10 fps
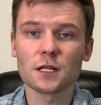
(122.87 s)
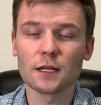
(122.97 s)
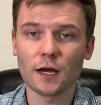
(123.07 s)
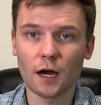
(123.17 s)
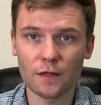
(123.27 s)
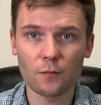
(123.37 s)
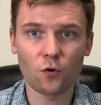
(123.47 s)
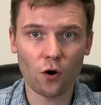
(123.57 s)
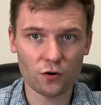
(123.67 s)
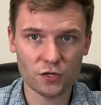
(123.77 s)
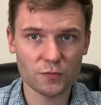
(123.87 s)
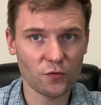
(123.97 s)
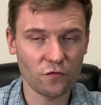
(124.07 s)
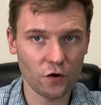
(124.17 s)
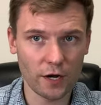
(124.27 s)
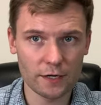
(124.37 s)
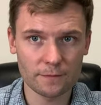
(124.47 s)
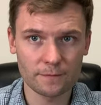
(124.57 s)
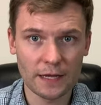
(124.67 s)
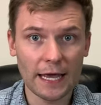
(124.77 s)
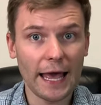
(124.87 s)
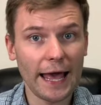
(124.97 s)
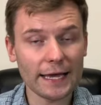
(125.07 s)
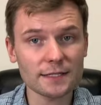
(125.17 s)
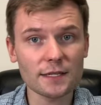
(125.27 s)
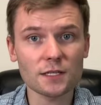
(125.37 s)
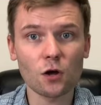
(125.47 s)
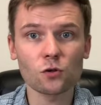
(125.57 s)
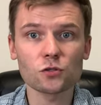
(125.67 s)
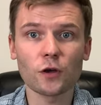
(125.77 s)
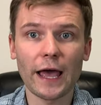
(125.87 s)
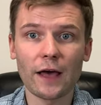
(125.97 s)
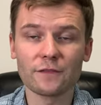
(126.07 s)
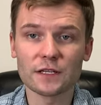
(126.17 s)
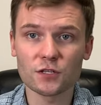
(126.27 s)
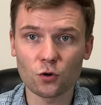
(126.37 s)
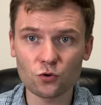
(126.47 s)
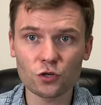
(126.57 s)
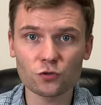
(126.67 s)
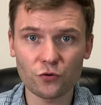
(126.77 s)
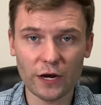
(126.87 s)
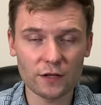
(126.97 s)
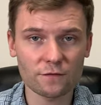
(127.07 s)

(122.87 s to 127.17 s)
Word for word: that other brokers provide. Exness also have a social trading